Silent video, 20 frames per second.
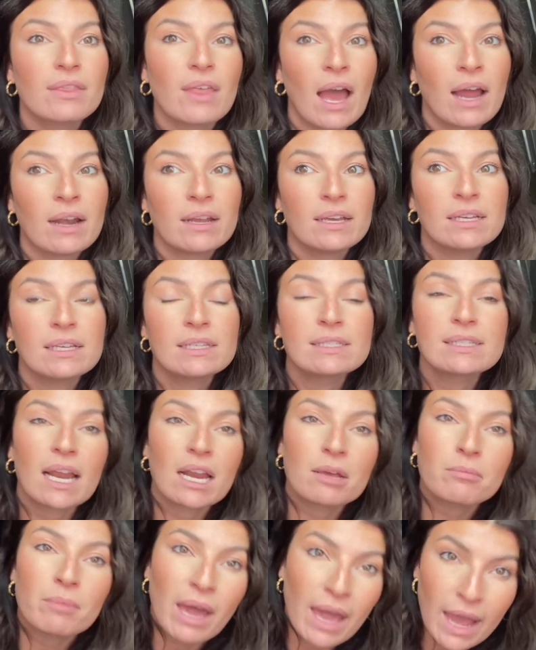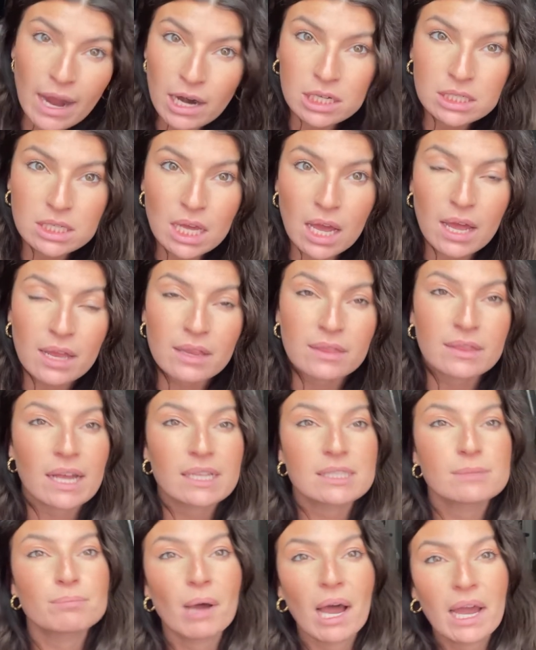That is getting my hair done.
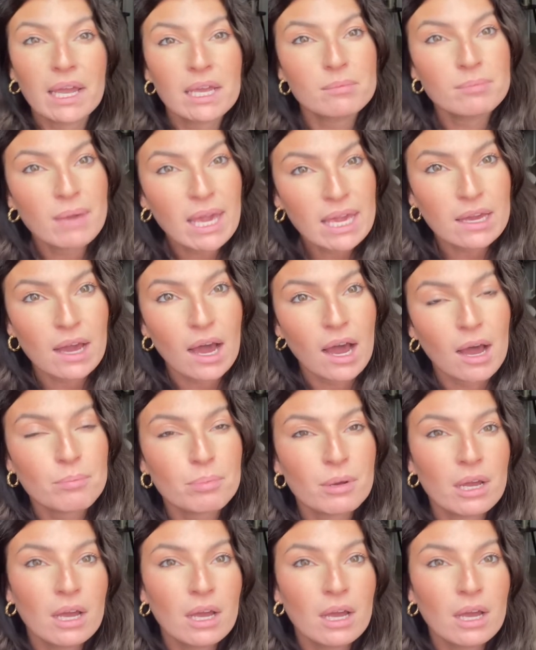That's buying makeup.